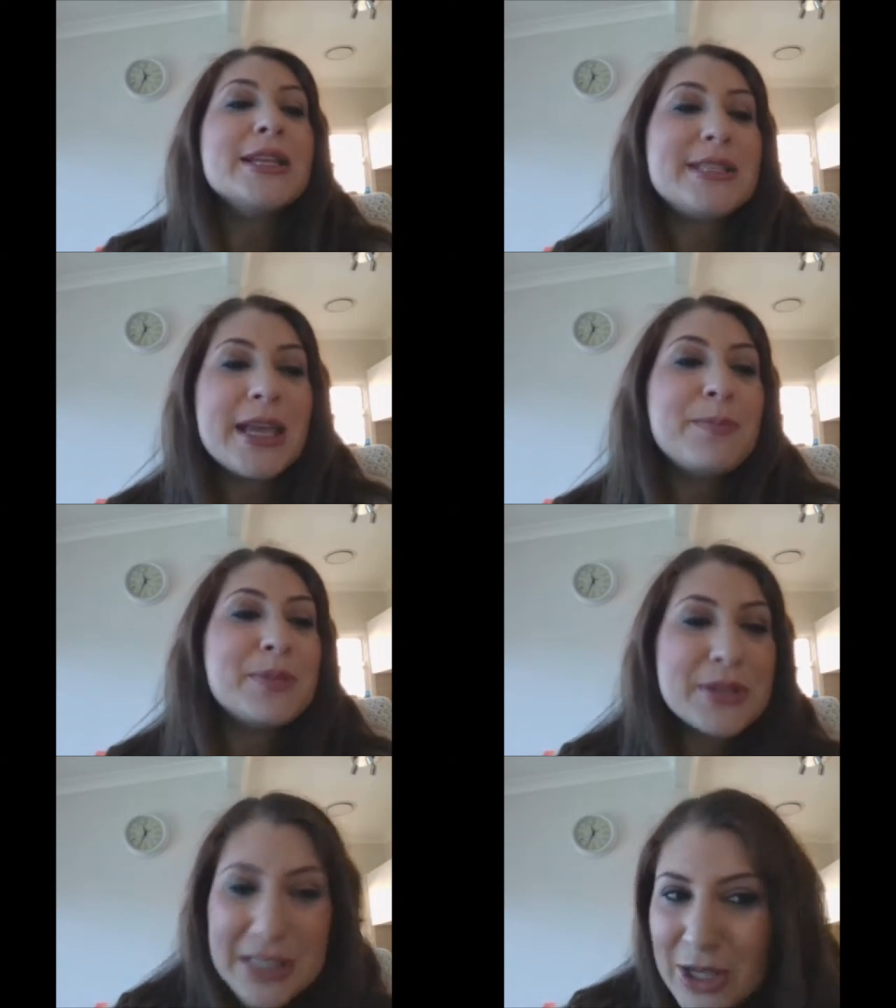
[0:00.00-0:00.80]

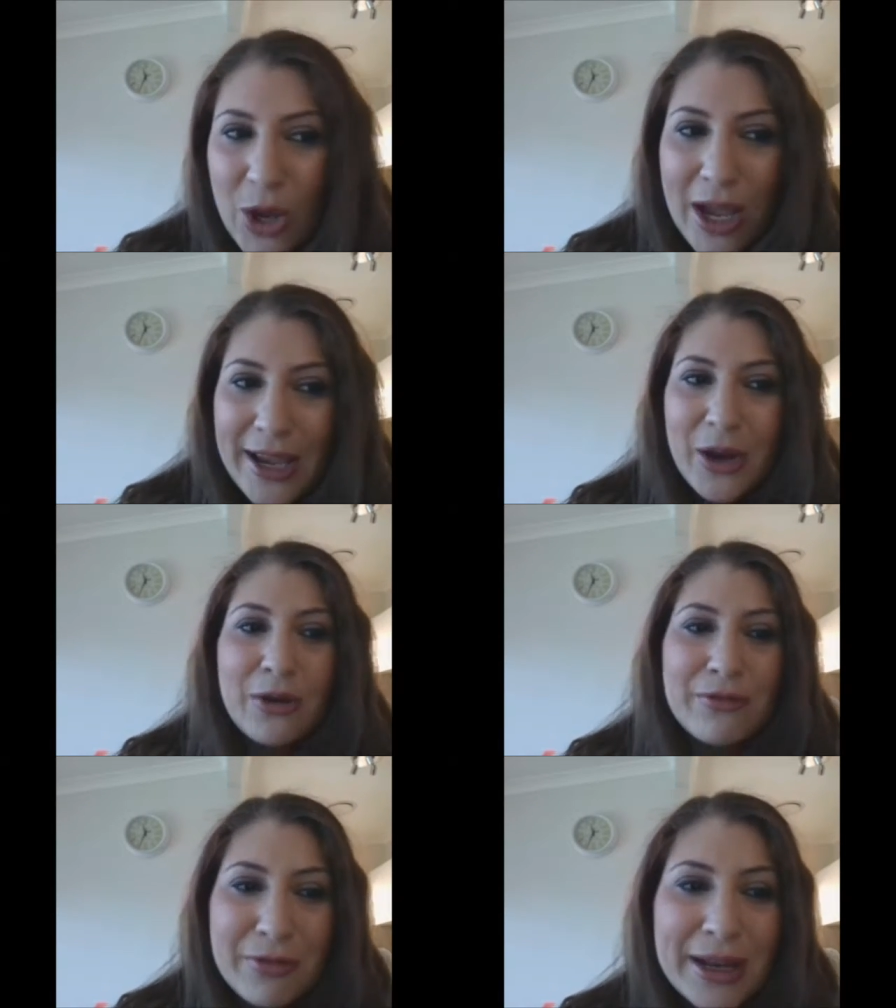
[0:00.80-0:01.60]
deep sigh
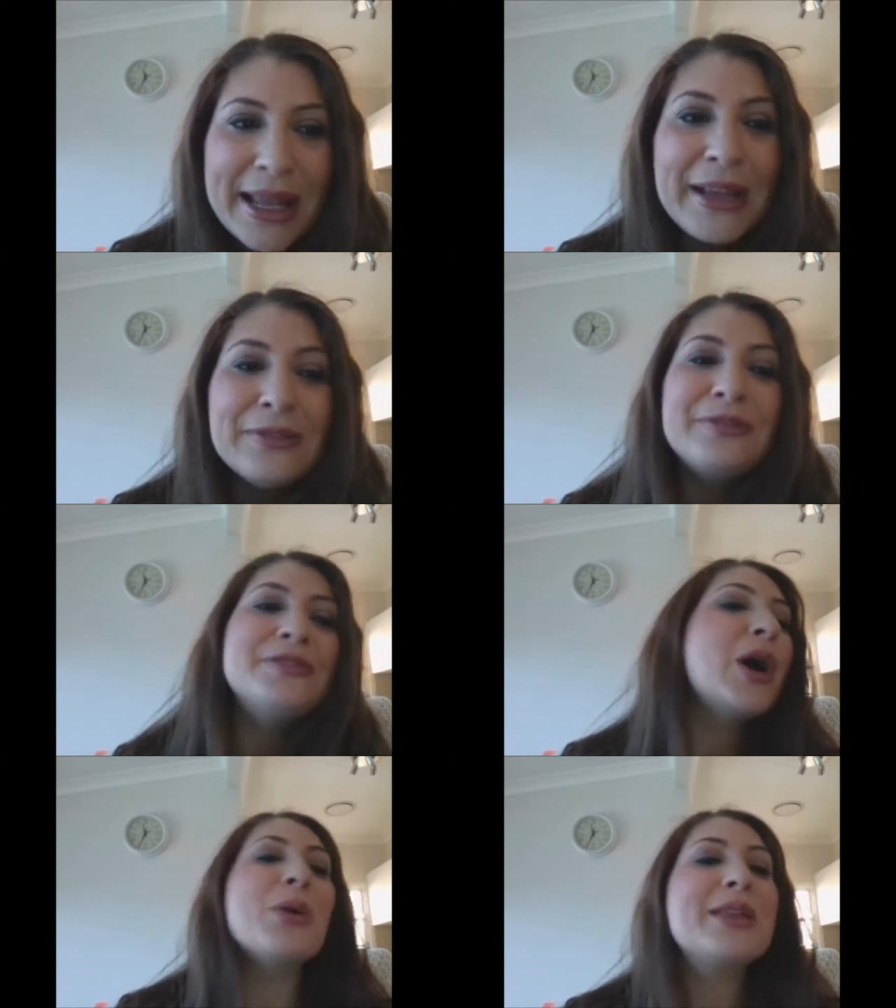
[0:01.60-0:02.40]
of relief
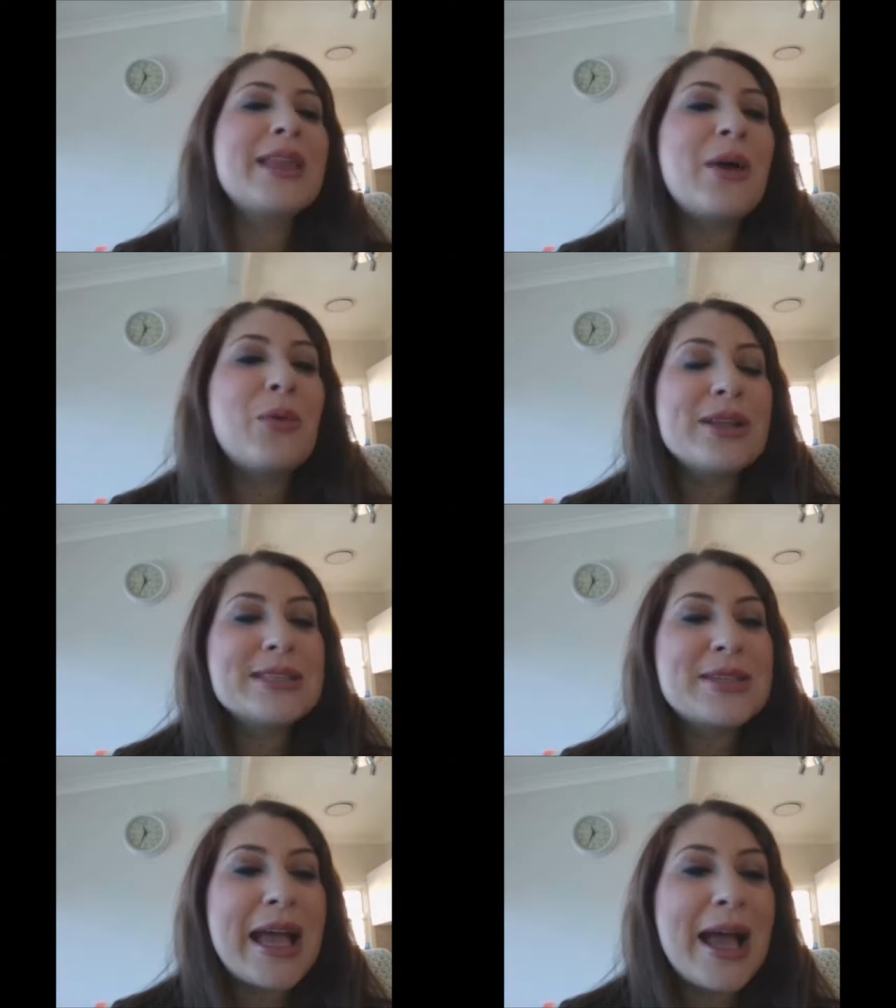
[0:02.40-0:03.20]
knowing that one's